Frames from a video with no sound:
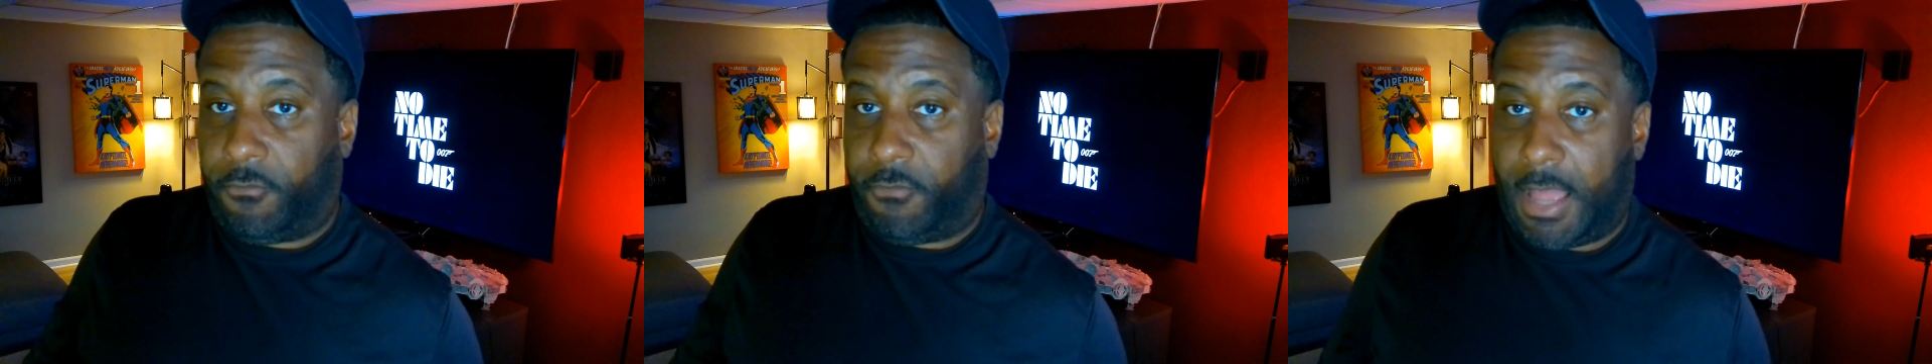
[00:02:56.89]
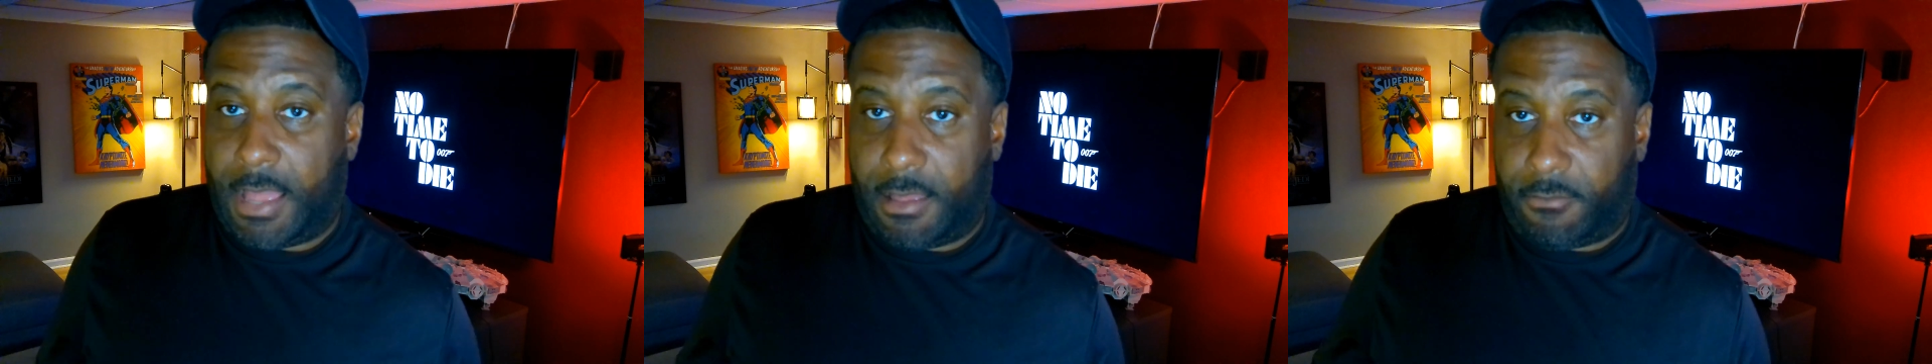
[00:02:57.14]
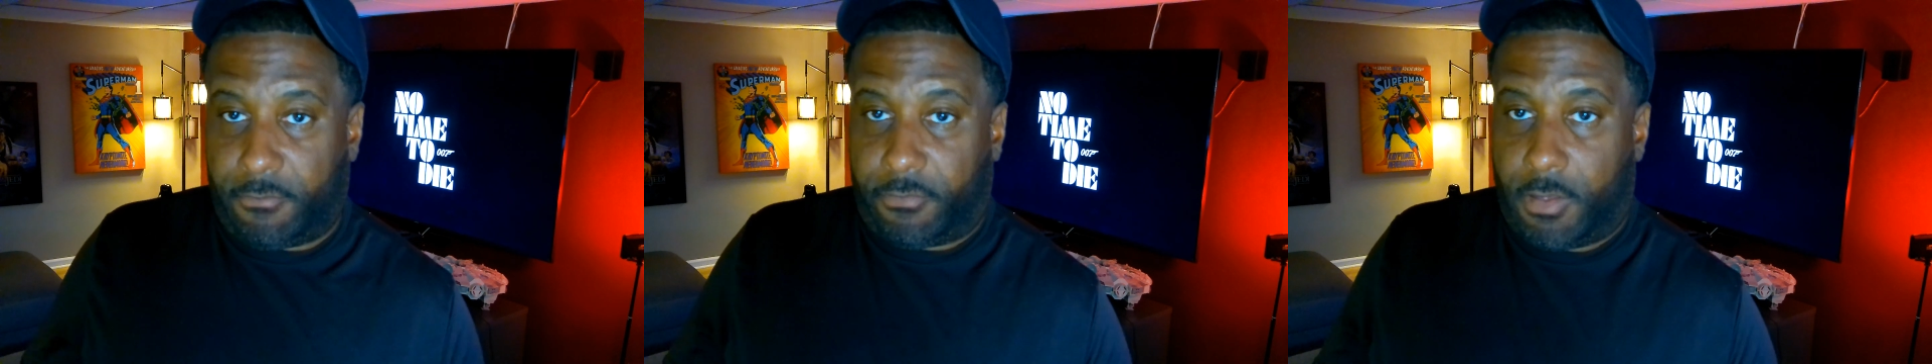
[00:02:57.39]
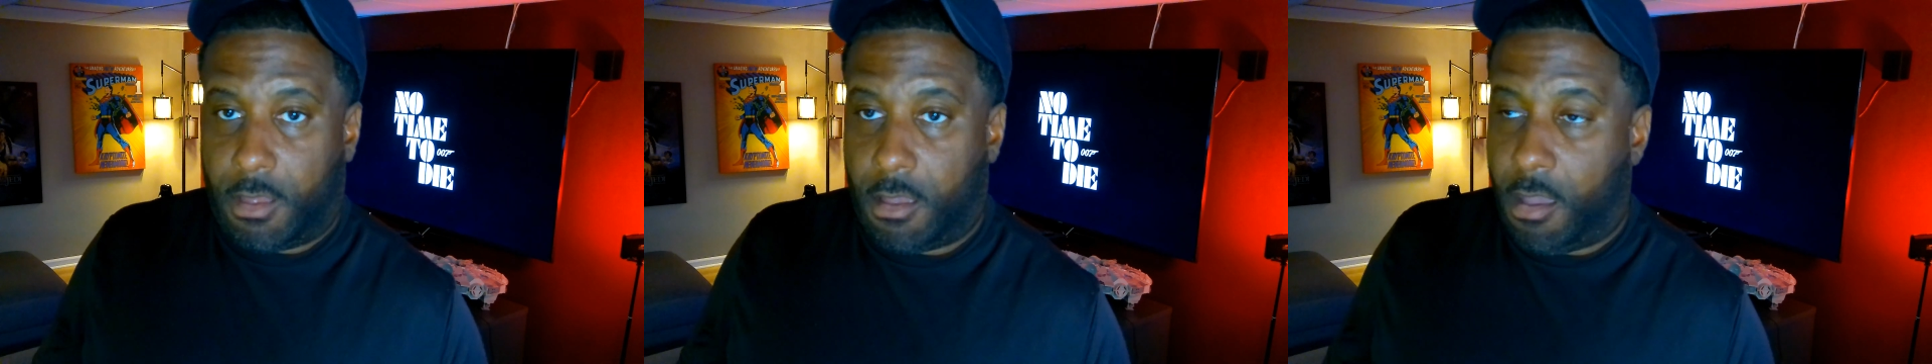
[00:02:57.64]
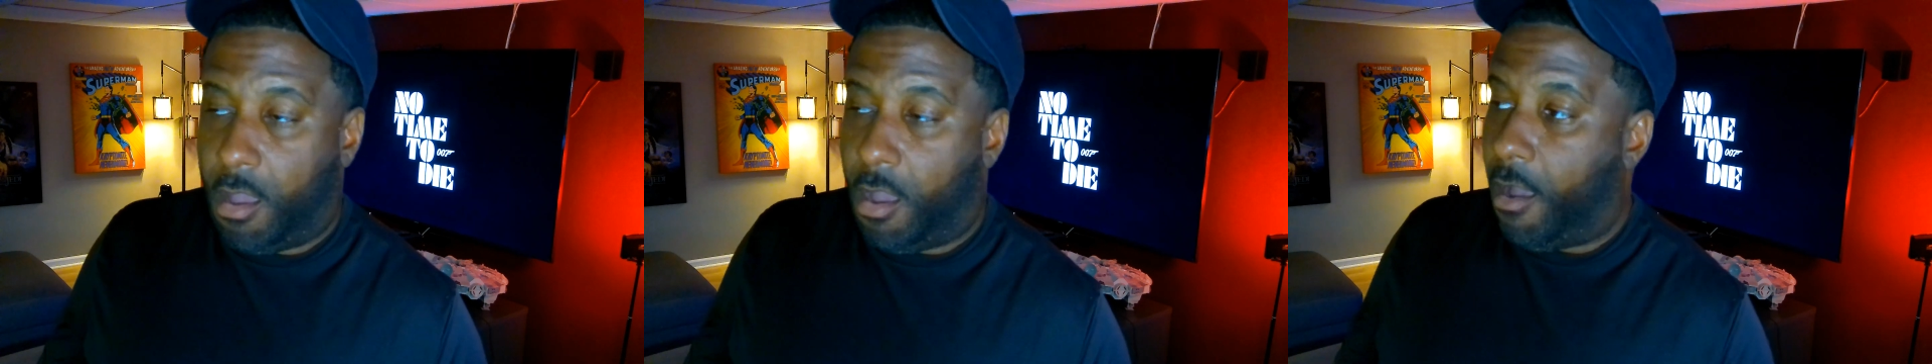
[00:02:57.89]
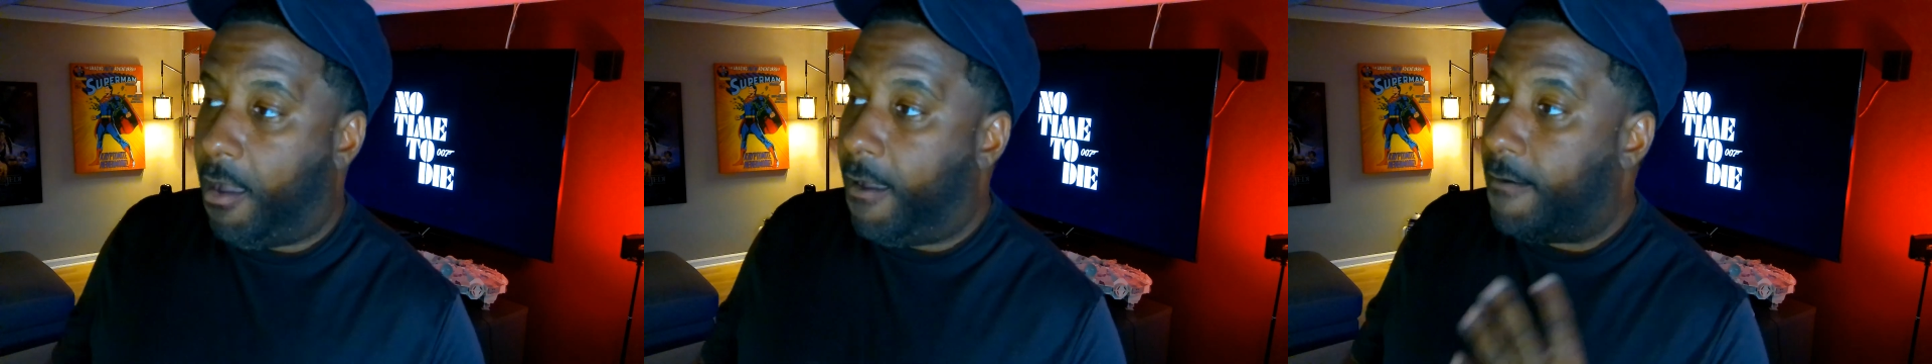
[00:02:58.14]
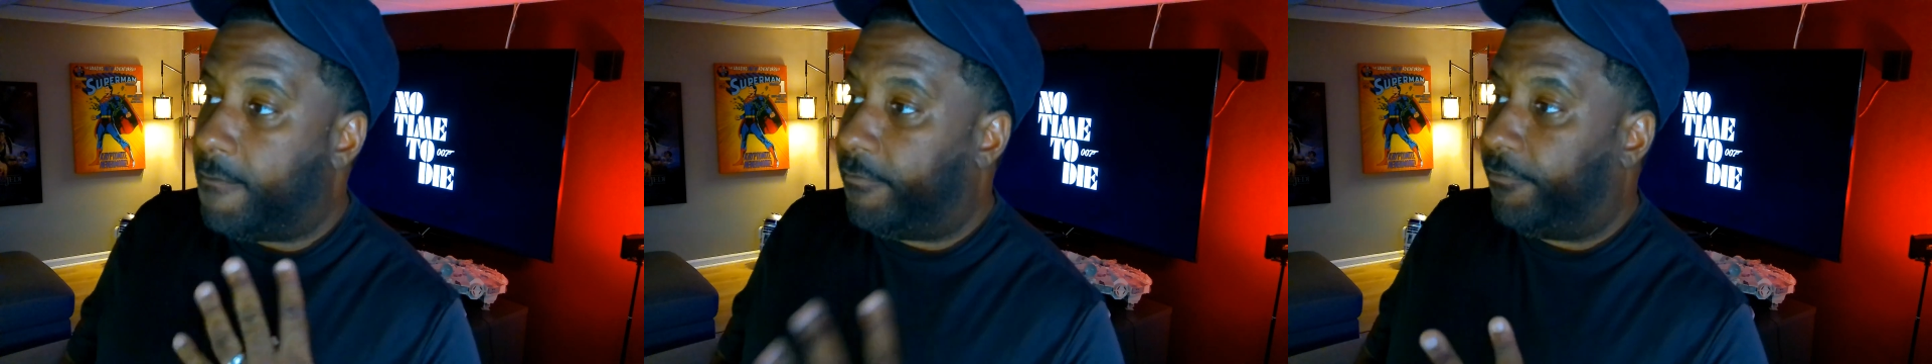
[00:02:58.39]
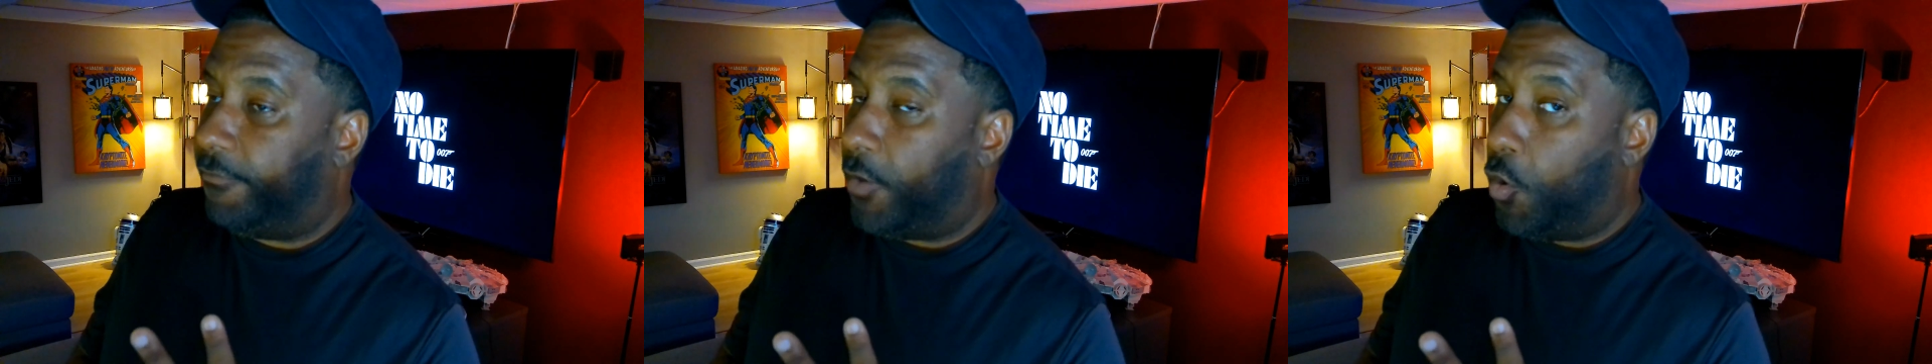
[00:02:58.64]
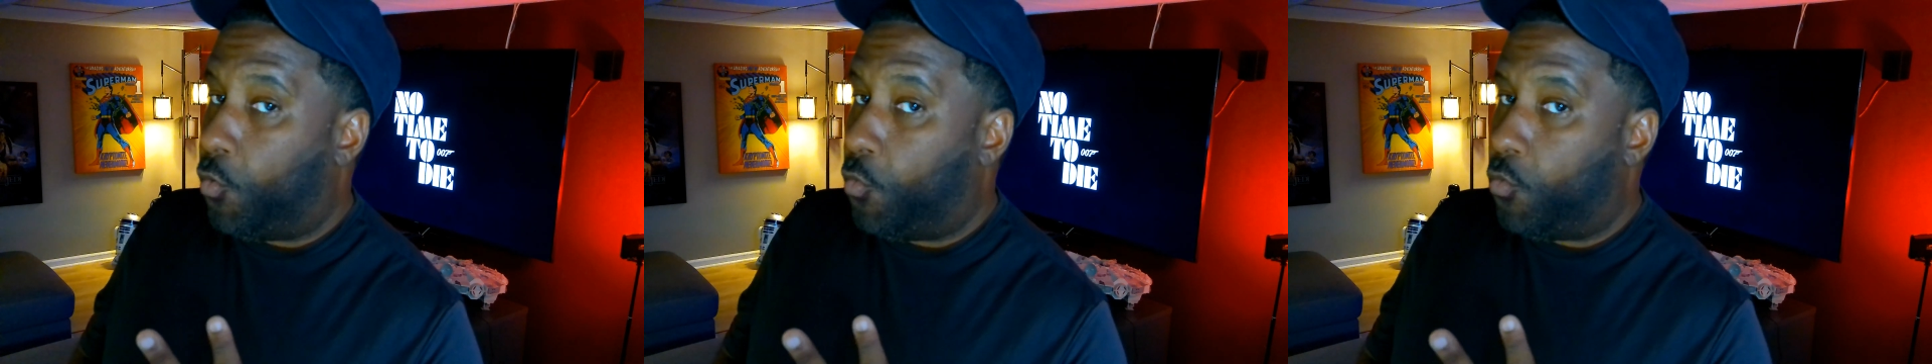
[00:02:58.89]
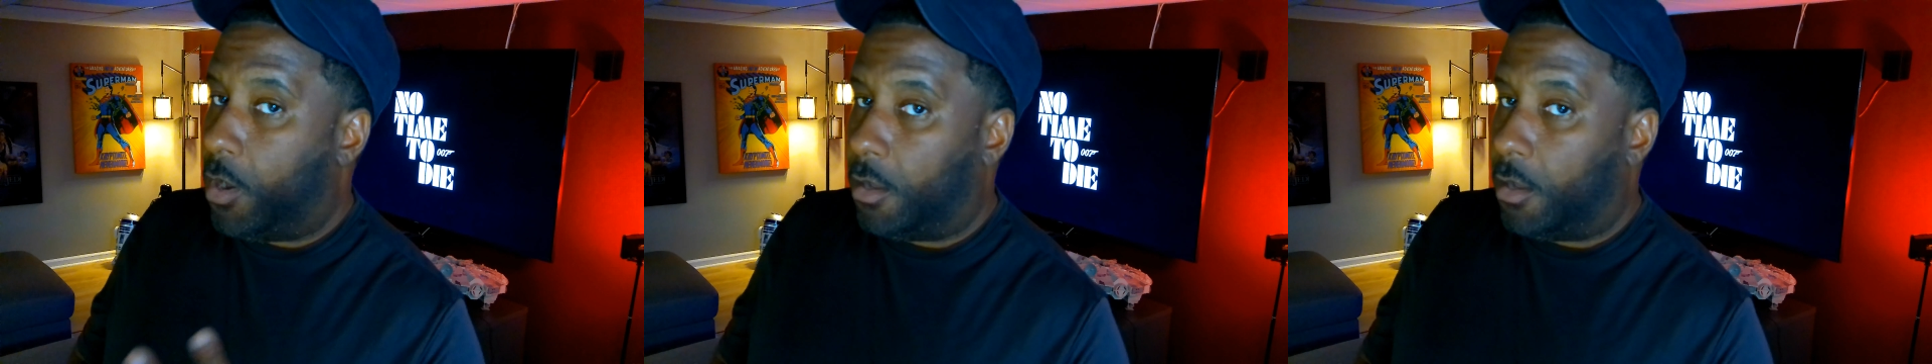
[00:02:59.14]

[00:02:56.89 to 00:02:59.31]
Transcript: 5, 4,